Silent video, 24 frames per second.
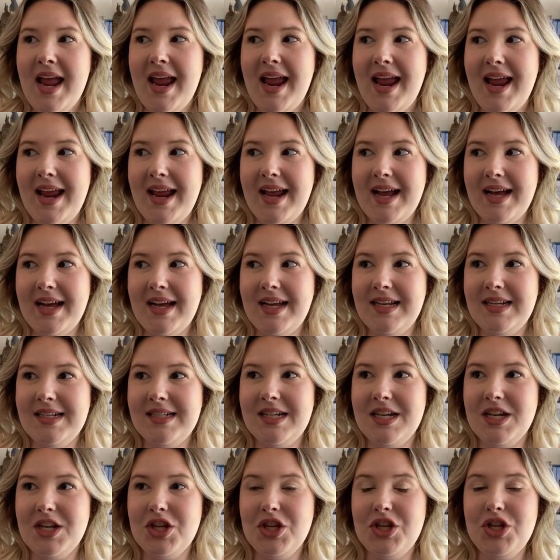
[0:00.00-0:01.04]

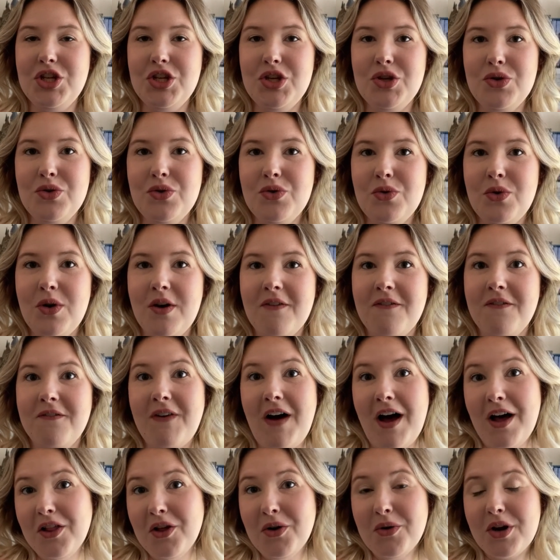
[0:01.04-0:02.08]
And you
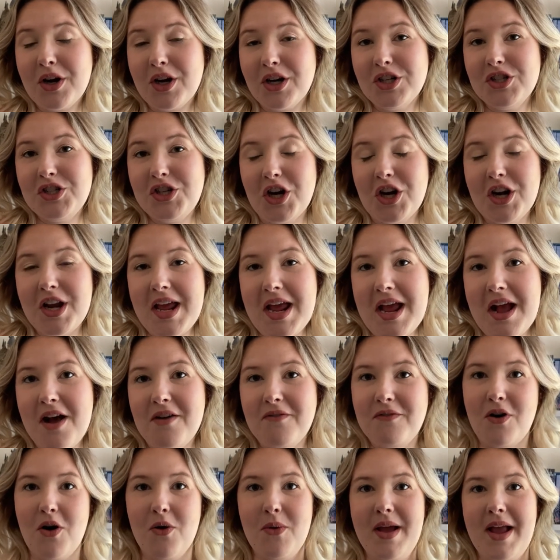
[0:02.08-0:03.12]
follow her journey
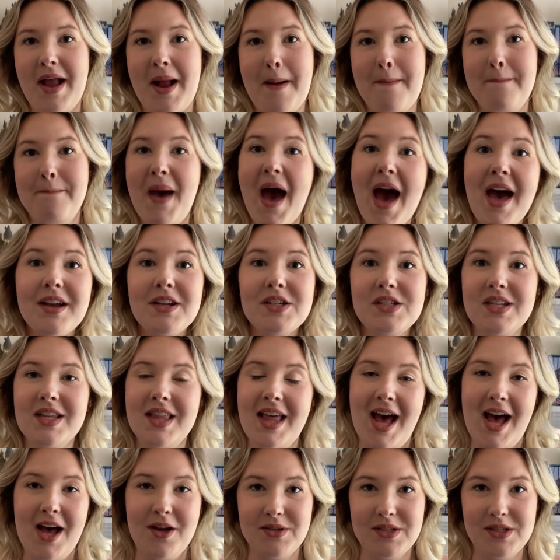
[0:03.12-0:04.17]
of going back to the
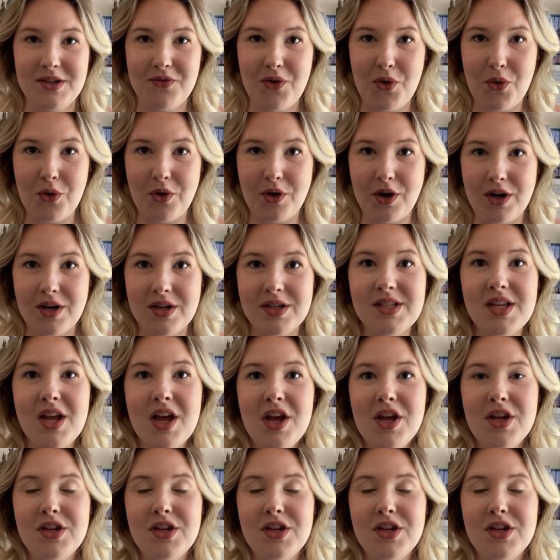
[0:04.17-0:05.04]
house of horrors